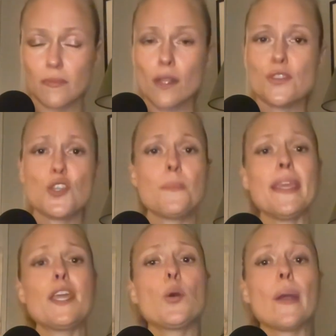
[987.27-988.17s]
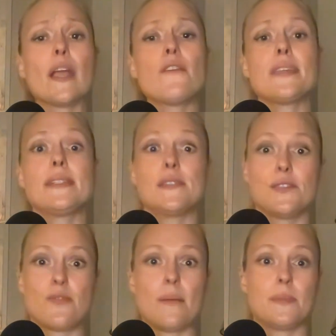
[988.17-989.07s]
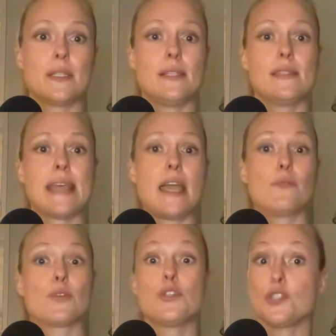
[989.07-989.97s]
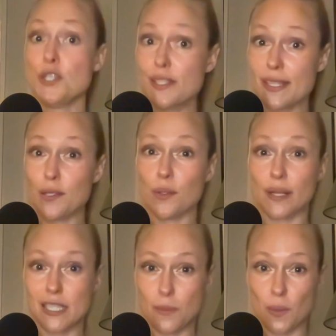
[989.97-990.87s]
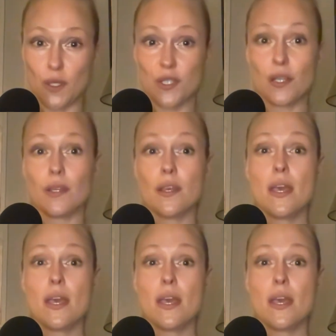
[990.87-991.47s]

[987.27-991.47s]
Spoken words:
So being aware of these disruptors and reducing your exposure